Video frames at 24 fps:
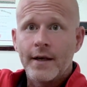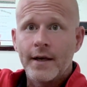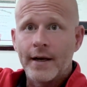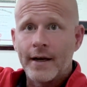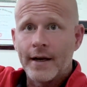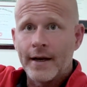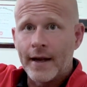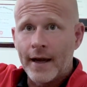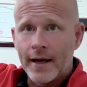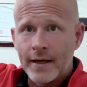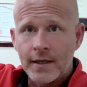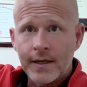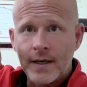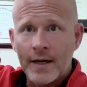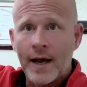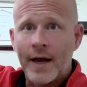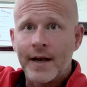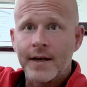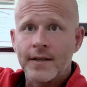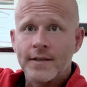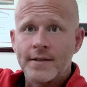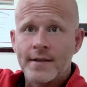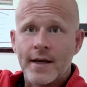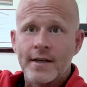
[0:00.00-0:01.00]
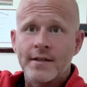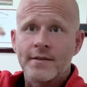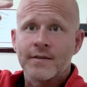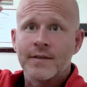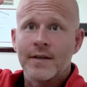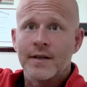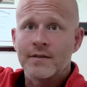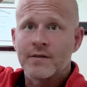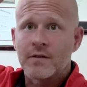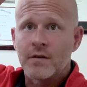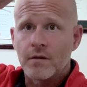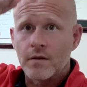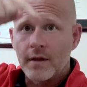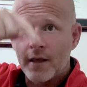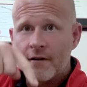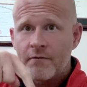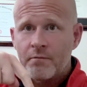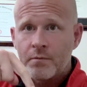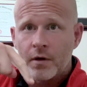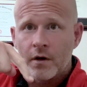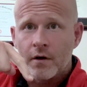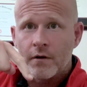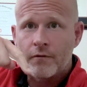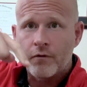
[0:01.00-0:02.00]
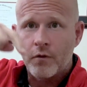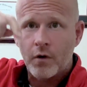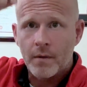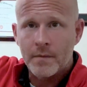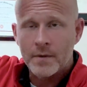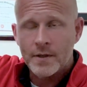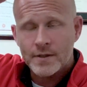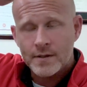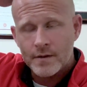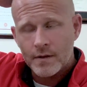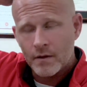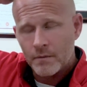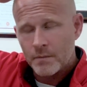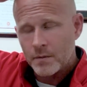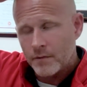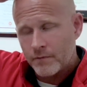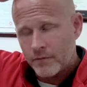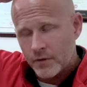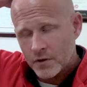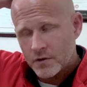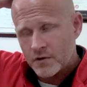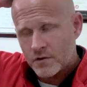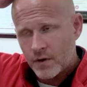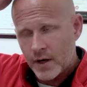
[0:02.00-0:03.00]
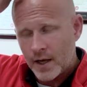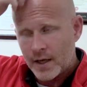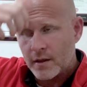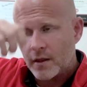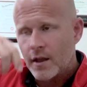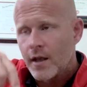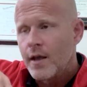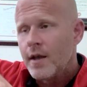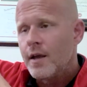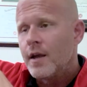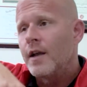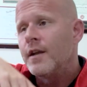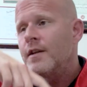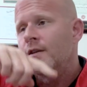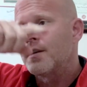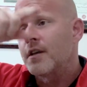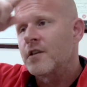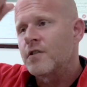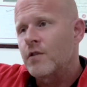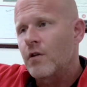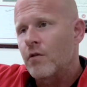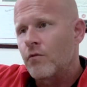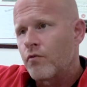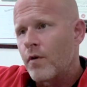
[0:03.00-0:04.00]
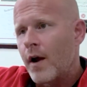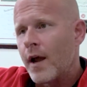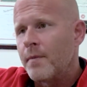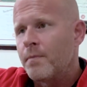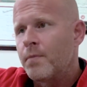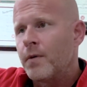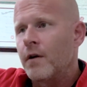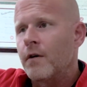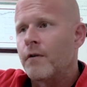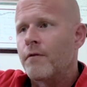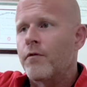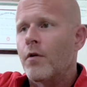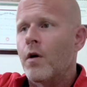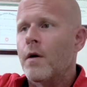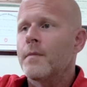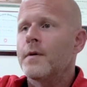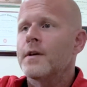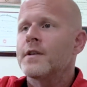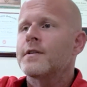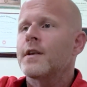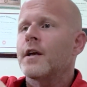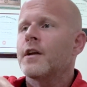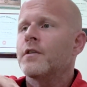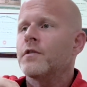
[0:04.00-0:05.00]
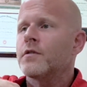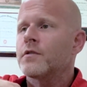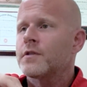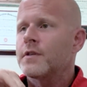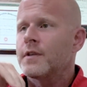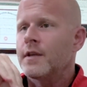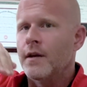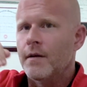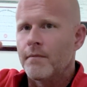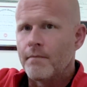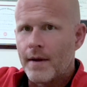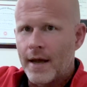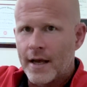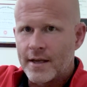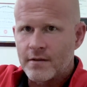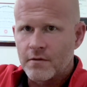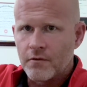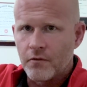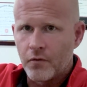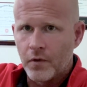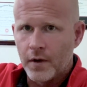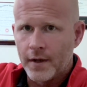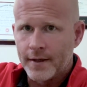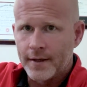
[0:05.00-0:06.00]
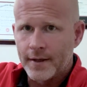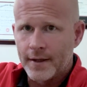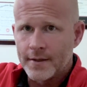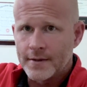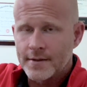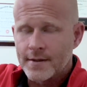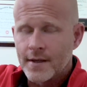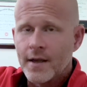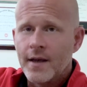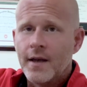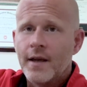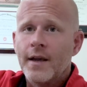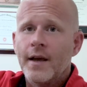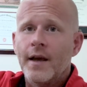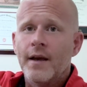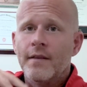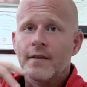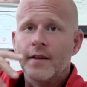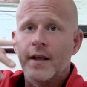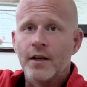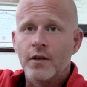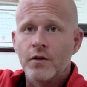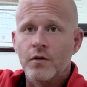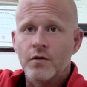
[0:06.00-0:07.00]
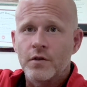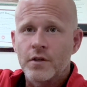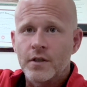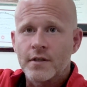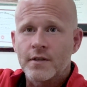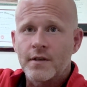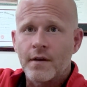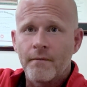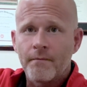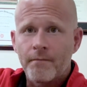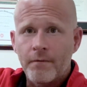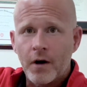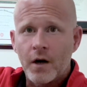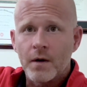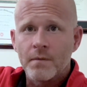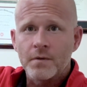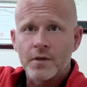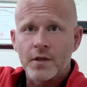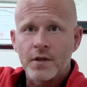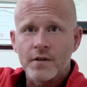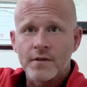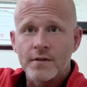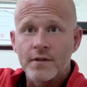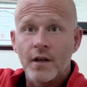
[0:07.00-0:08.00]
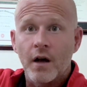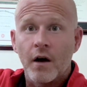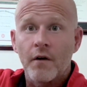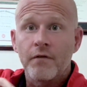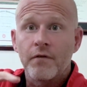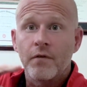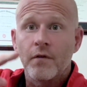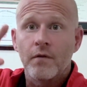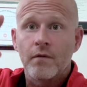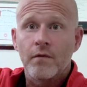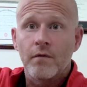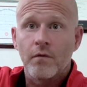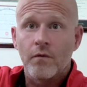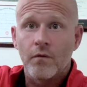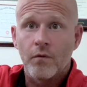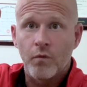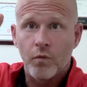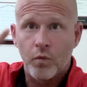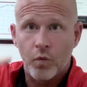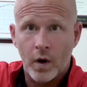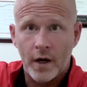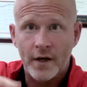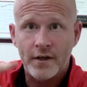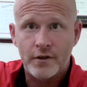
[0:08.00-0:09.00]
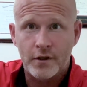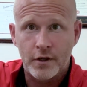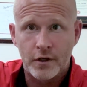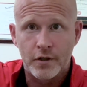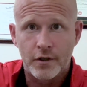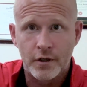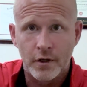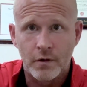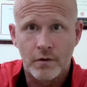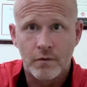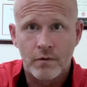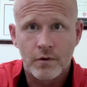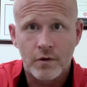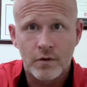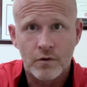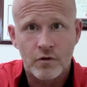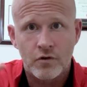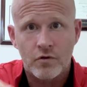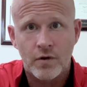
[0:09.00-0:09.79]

in a 90-90 test their left piriformis, they'll be full strength, and test their right piriformis, and you'll see a massive weakness. And then you just confirm to yourself what to do. You